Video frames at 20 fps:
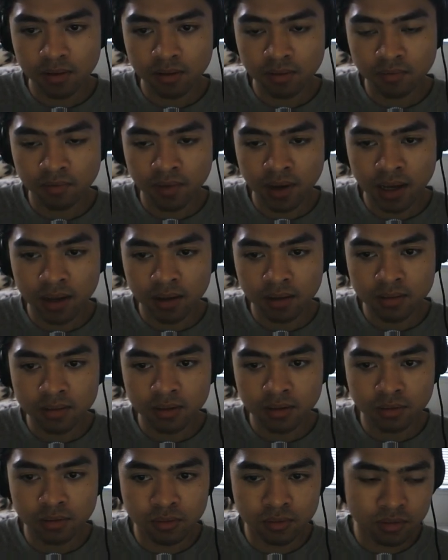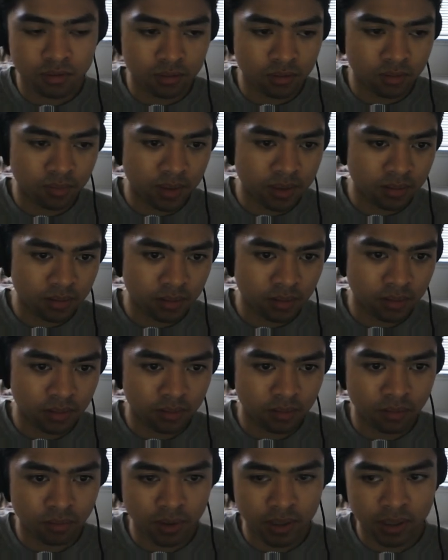val is equal to basically
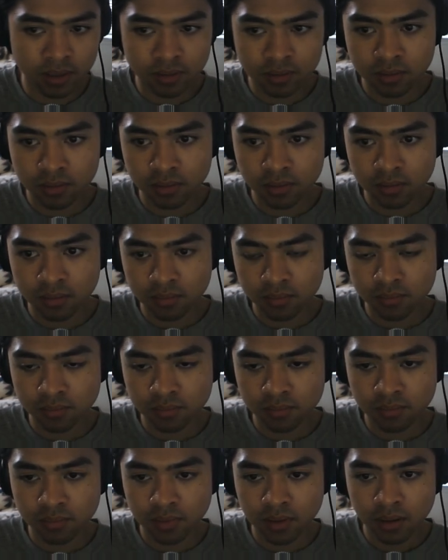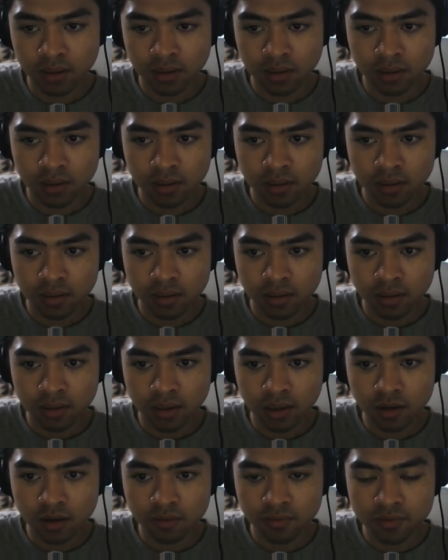the weight
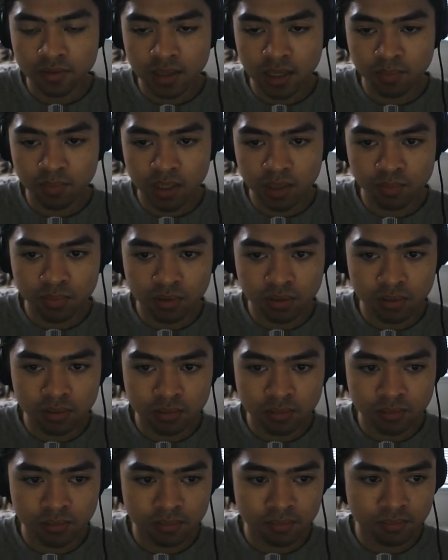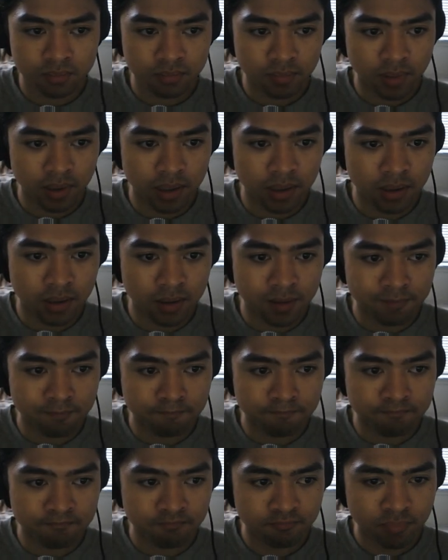of said people.
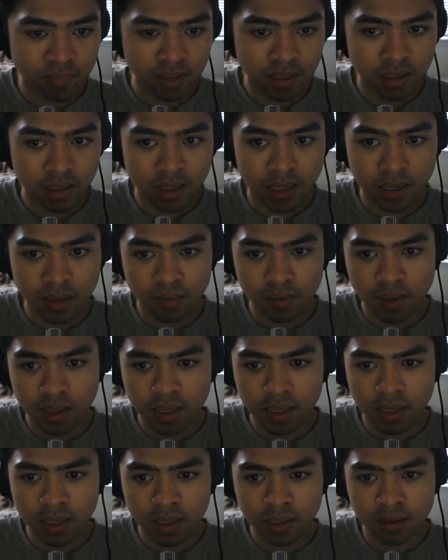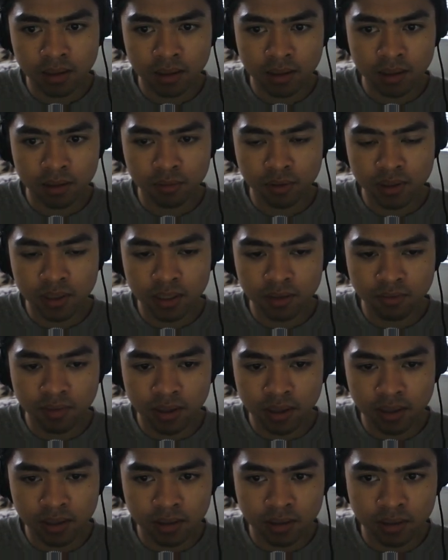Um, and then we're
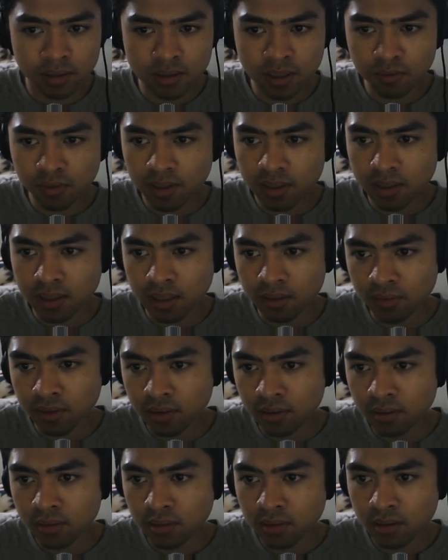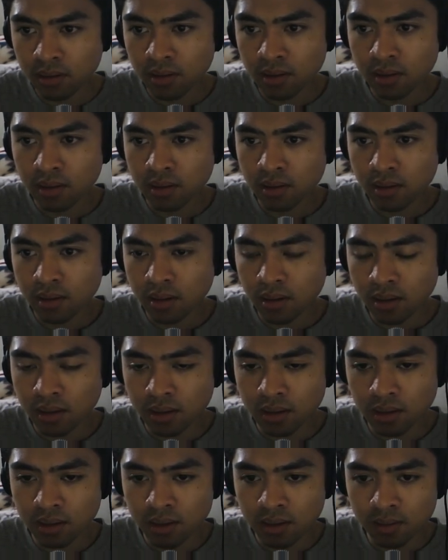given. It's not really a given.
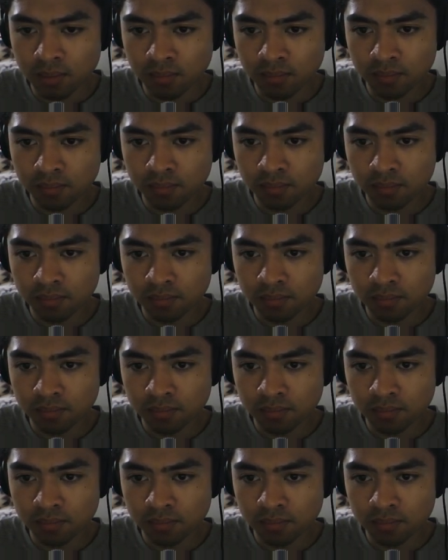Um,